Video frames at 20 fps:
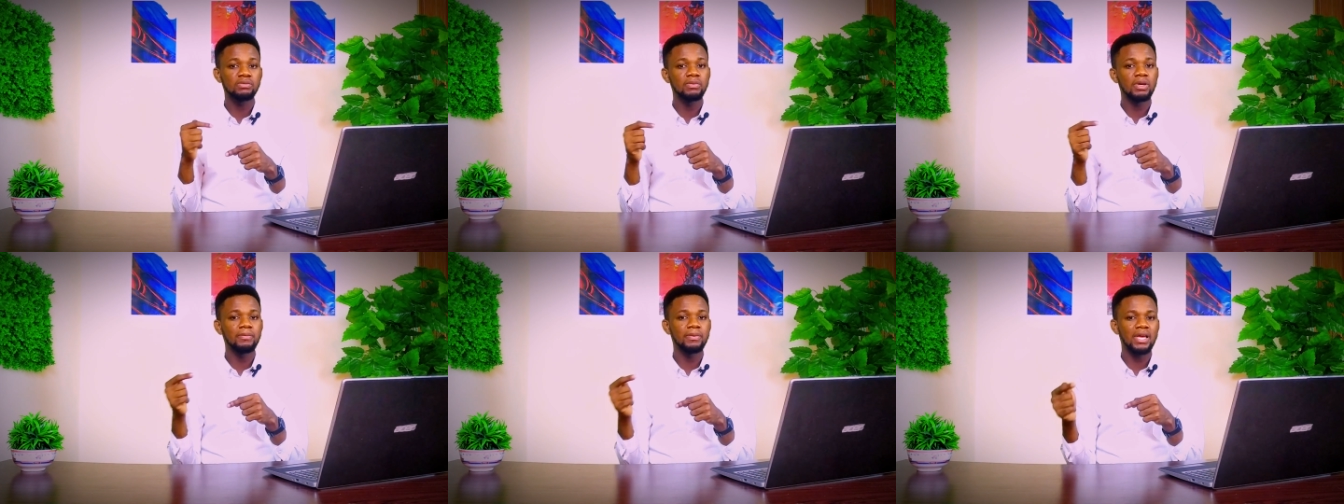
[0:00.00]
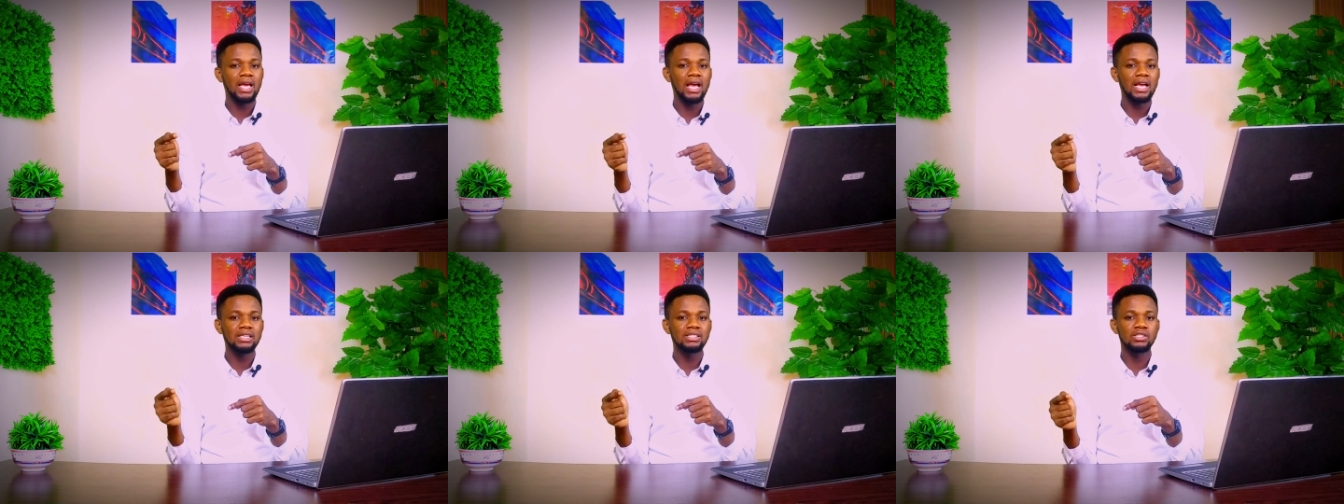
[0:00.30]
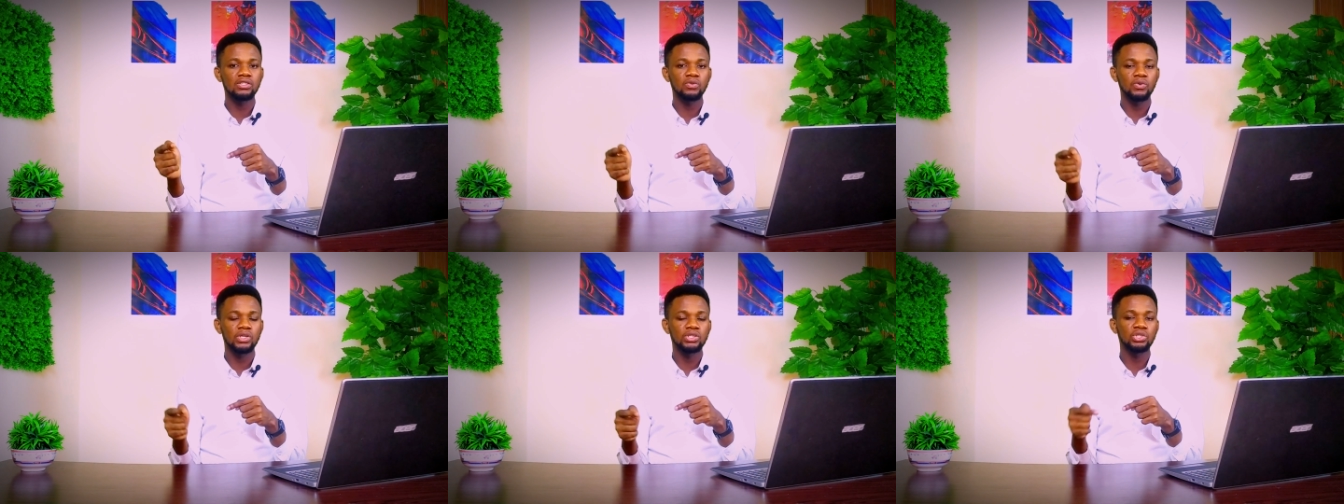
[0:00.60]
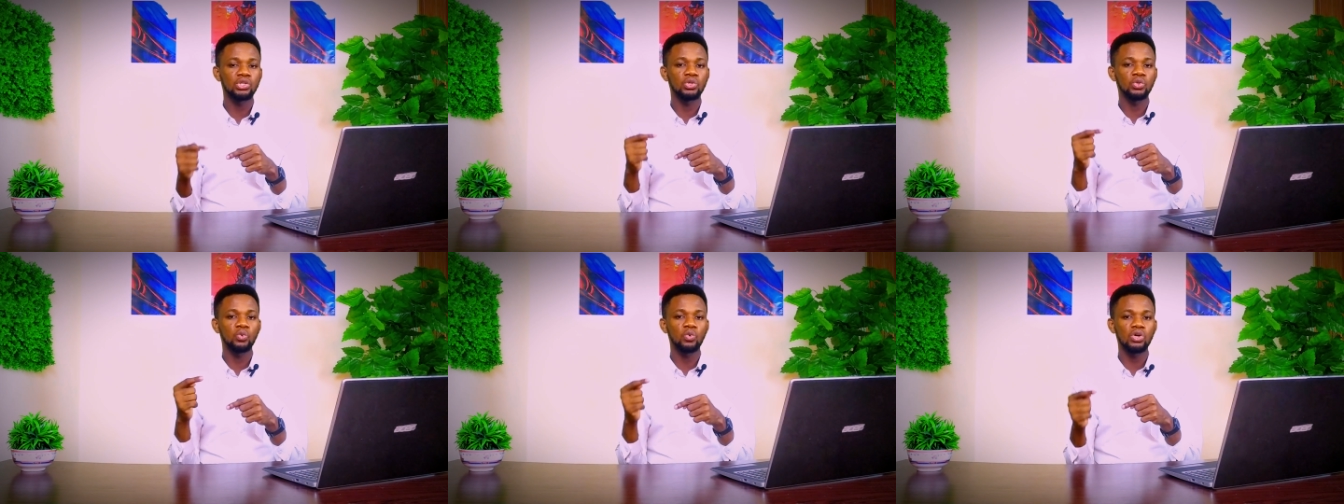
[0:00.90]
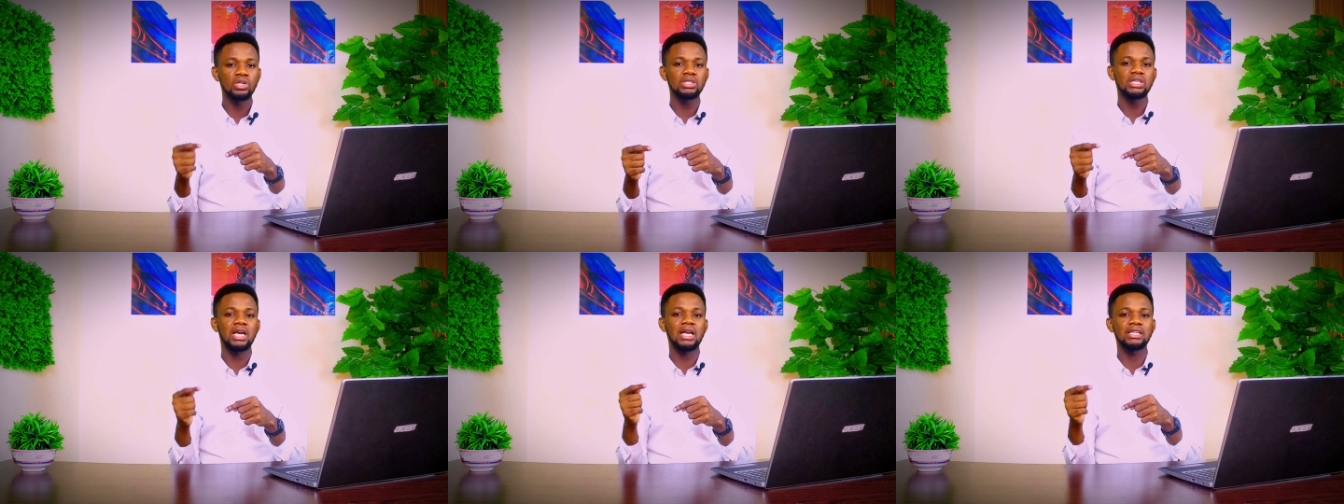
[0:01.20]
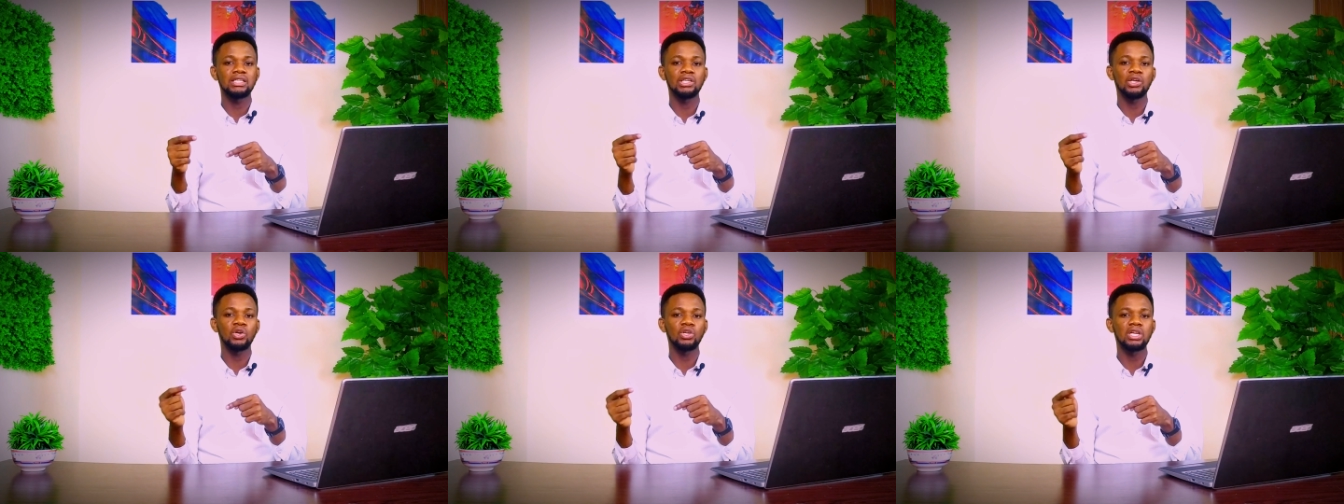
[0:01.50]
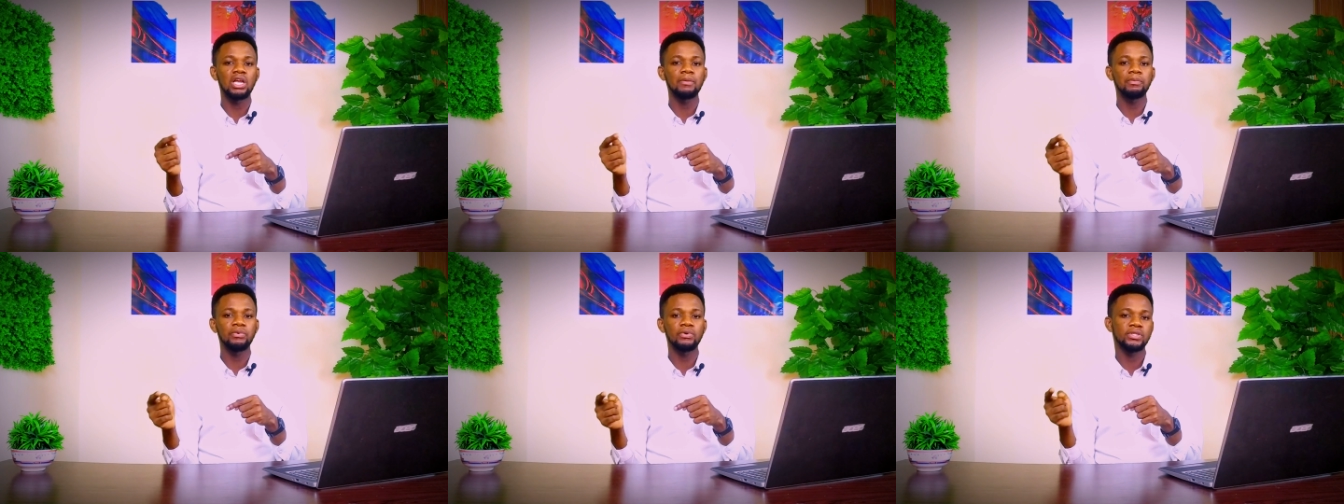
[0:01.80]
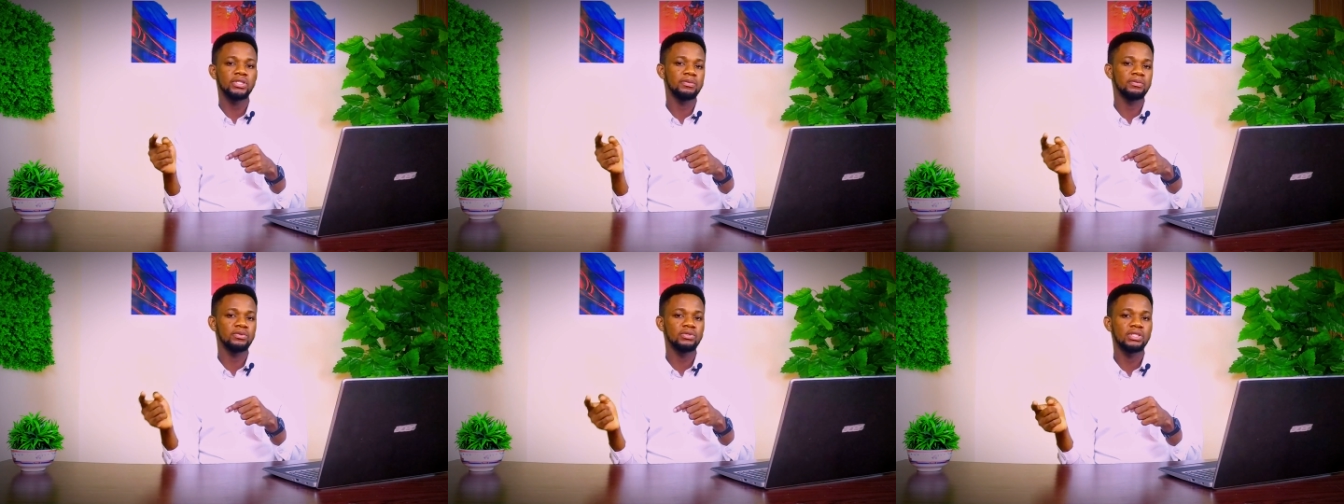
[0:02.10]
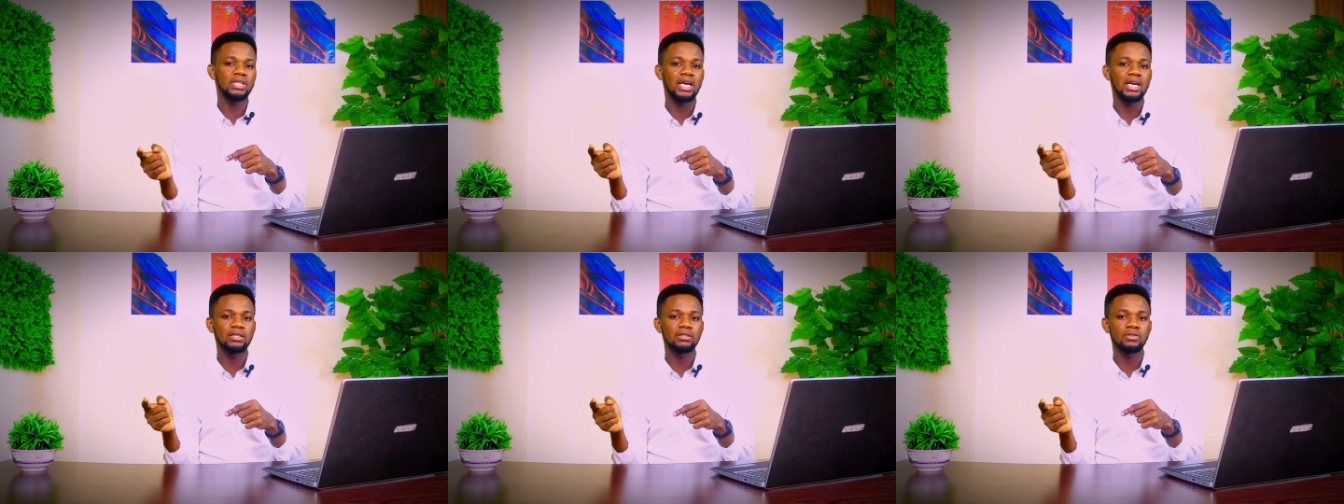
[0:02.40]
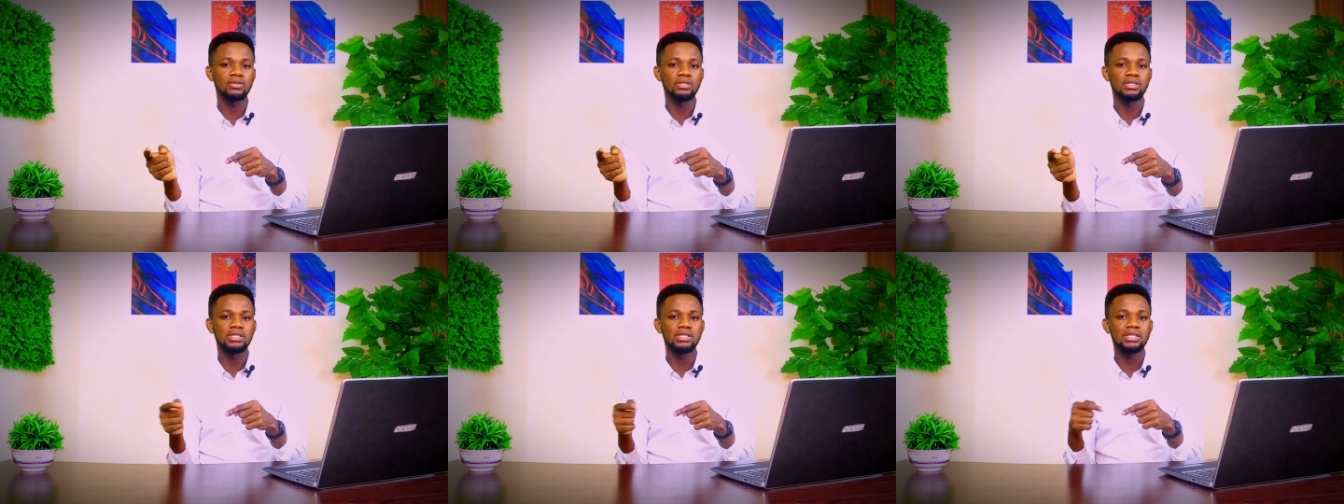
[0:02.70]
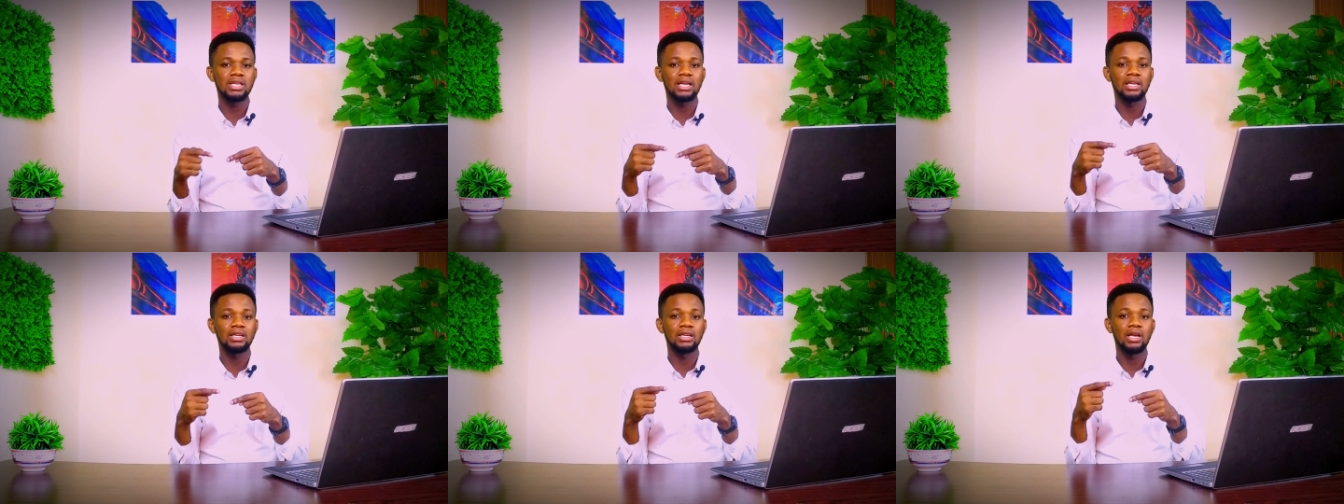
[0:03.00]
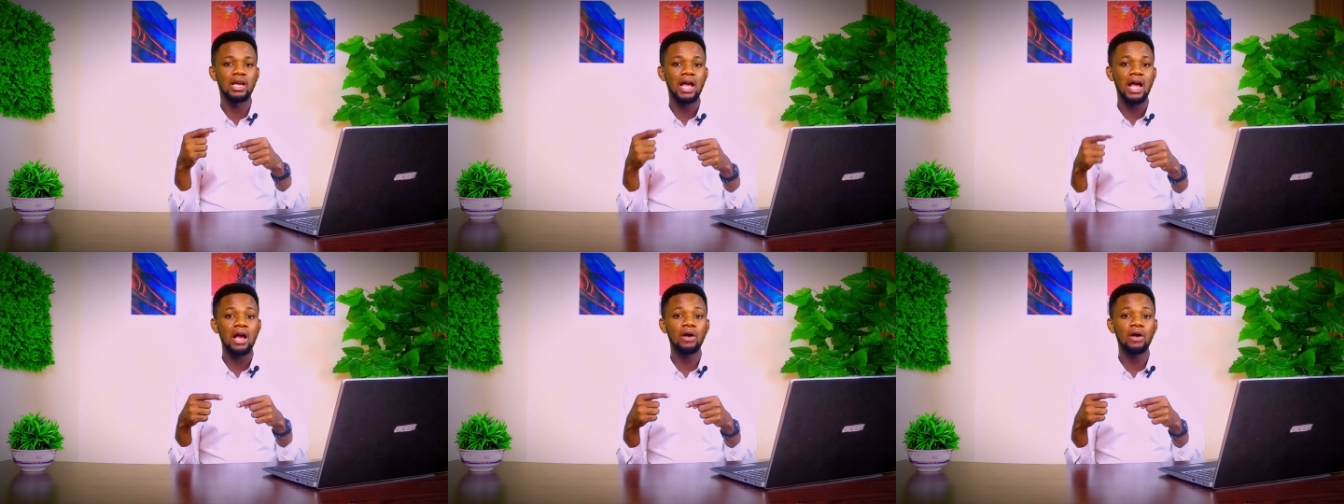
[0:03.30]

you may be asked the question, what are the other possible diagnoses and